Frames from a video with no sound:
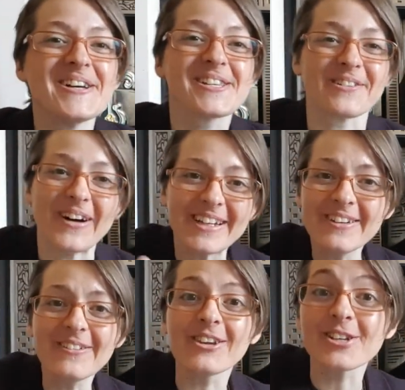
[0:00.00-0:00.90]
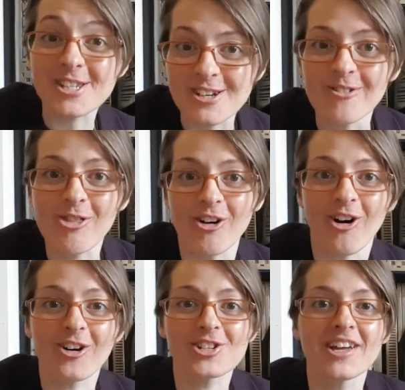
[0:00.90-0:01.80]
So when you lasso a
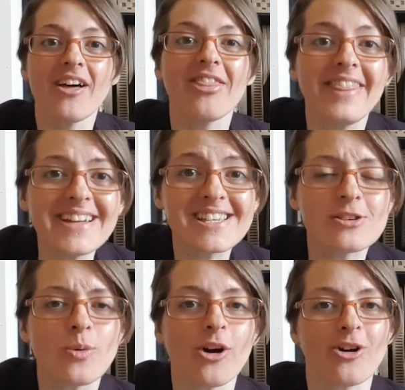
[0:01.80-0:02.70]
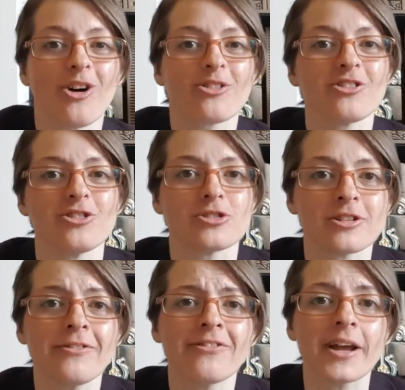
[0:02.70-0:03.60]
thought, this is what causes you
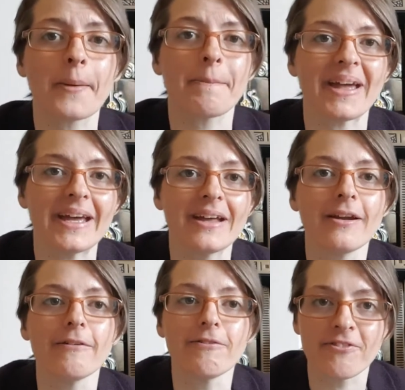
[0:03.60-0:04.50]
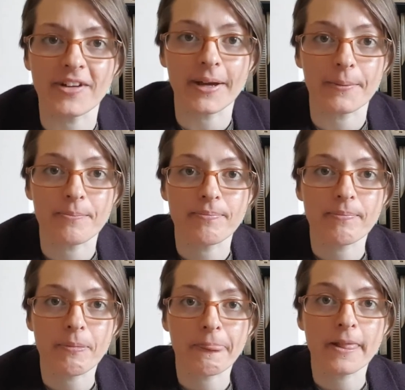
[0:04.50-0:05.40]
suffering, pain and fear.
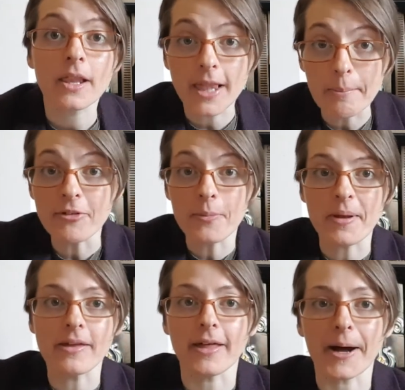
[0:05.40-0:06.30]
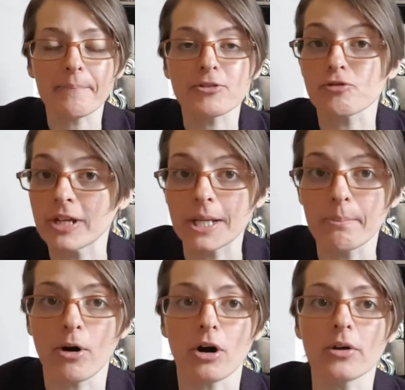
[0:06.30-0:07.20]
Let me repeat that. It's really
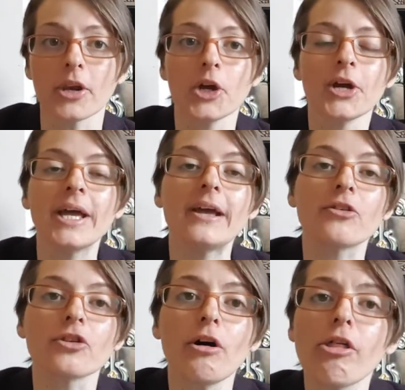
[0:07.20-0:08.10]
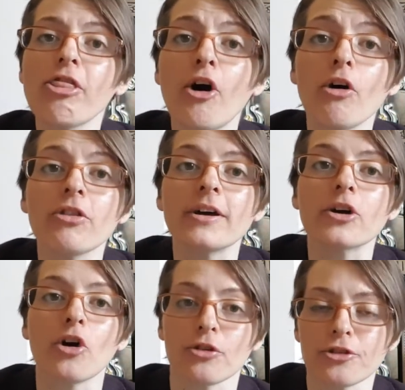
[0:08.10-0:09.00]
important. It is not a thought
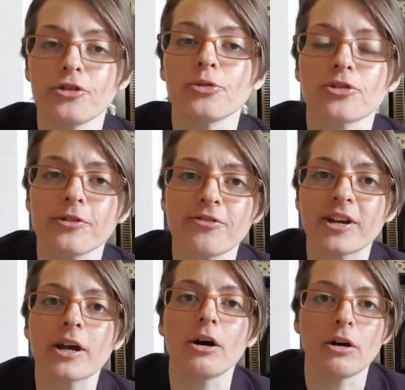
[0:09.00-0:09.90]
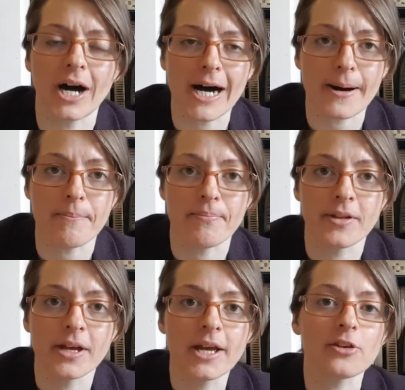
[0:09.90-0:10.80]
that causes you suffering or harm.
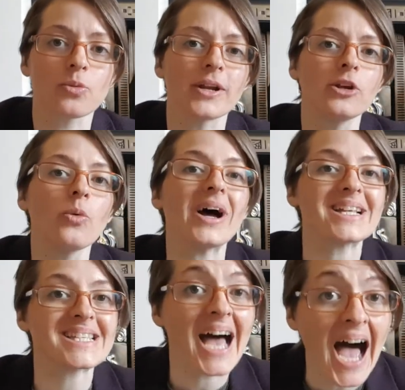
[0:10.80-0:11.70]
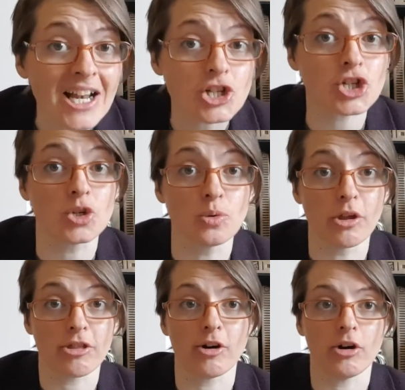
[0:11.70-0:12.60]
It's when you attach to
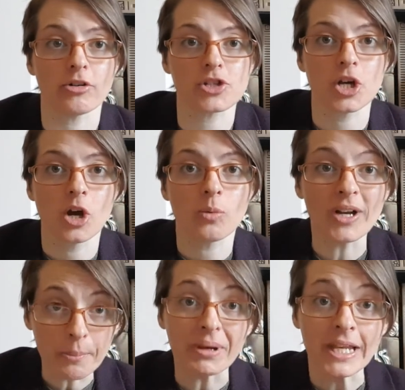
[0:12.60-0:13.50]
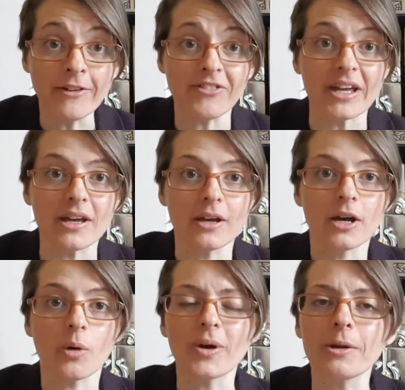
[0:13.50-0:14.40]
the thought, when you believe it,
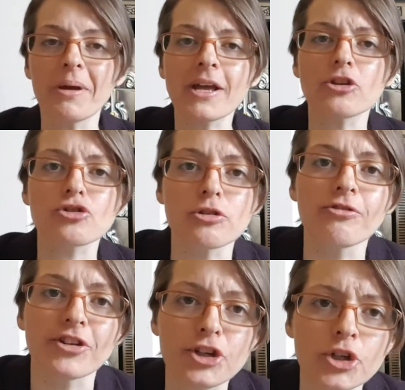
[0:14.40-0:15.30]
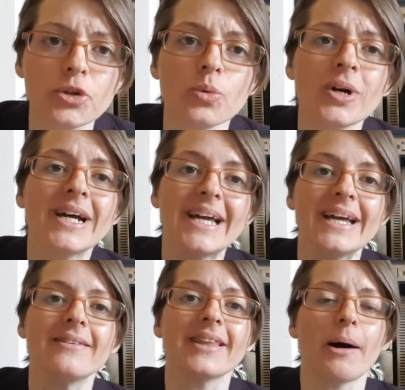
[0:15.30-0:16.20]
and when you make it true for you
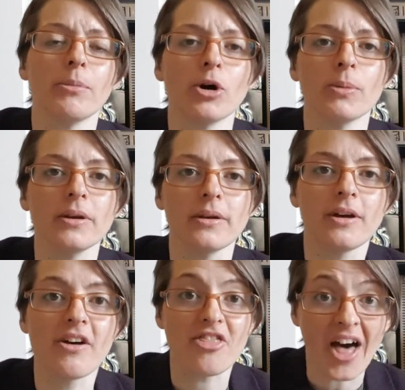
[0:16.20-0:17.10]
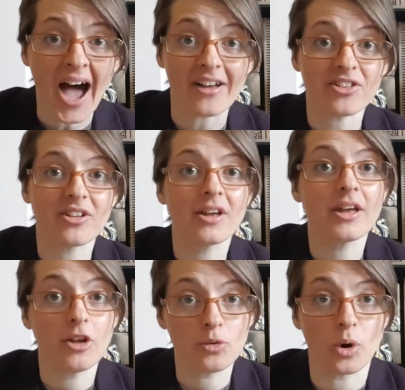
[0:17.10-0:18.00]
in that moment. That
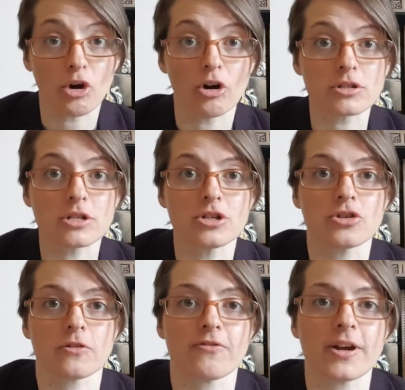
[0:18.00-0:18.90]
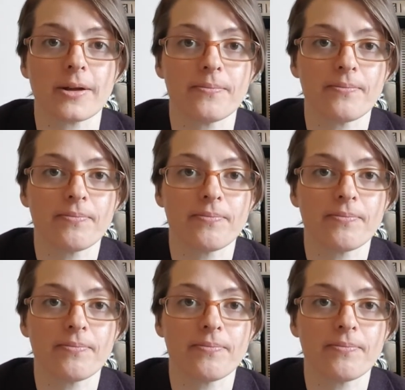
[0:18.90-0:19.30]
is what causes you suffering.